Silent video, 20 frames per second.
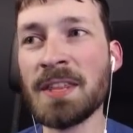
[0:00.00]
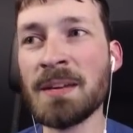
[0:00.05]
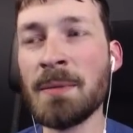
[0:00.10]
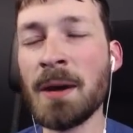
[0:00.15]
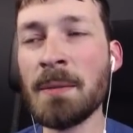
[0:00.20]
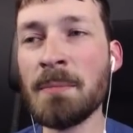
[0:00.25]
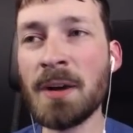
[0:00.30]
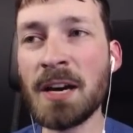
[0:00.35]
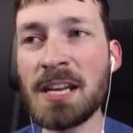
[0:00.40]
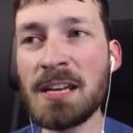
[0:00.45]
then
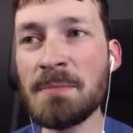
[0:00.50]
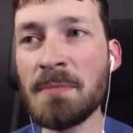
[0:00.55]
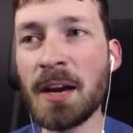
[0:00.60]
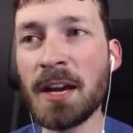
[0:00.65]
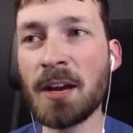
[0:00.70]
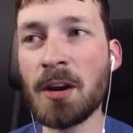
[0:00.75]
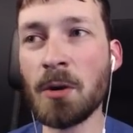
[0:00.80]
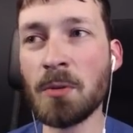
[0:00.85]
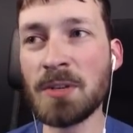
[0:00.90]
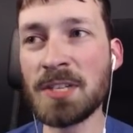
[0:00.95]
my money
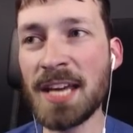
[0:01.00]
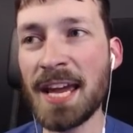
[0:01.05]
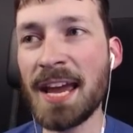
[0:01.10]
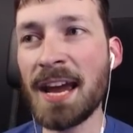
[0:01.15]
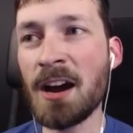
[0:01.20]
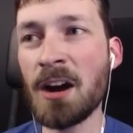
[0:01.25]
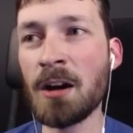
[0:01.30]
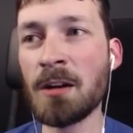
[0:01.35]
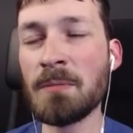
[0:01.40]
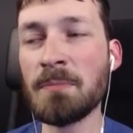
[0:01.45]
might go
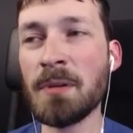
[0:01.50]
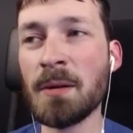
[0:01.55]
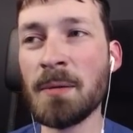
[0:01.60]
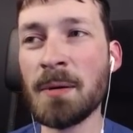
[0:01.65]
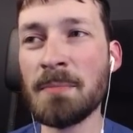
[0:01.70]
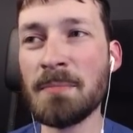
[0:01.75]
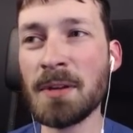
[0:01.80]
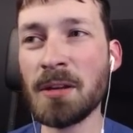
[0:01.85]
down, but my